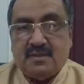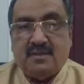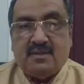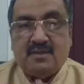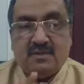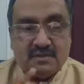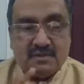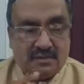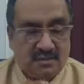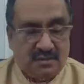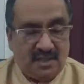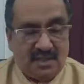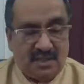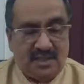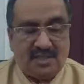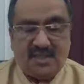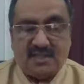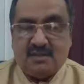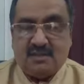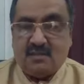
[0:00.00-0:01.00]
So
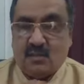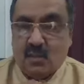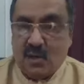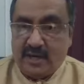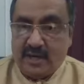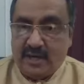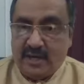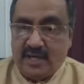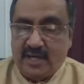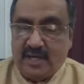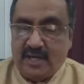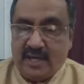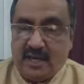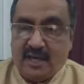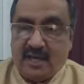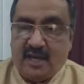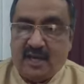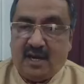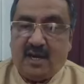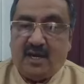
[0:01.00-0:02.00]
these 1
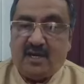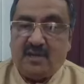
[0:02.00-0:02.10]
year